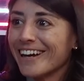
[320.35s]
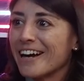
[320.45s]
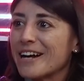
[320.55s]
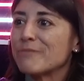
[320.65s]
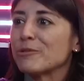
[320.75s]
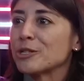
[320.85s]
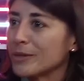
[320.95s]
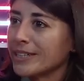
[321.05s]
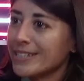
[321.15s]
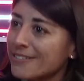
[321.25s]
um, which
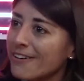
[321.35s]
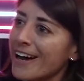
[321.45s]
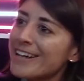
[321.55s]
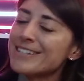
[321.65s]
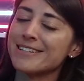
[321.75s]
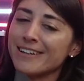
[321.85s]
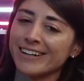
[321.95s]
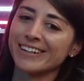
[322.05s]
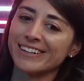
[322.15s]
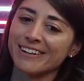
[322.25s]
really defies
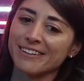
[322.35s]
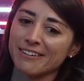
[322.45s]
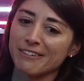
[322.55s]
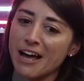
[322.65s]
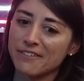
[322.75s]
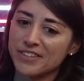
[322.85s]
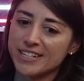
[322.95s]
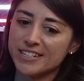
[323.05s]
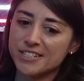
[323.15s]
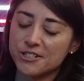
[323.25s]
uh, a, a lot of the
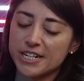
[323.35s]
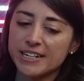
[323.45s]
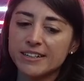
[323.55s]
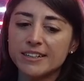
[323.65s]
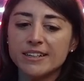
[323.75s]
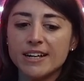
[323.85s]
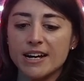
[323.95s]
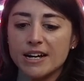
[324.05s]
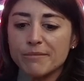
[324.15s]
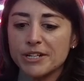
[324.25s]
industry
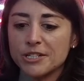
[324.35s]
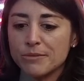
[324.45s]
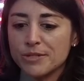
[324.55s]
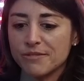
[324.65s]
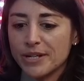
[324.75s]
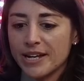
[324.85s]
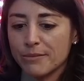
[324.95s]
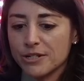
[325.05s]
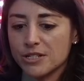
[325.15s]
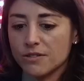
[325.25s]
um, in terms of being
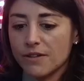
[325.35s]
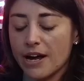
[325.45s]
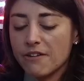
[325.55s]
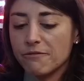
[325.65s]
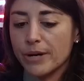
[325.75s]
able to survive.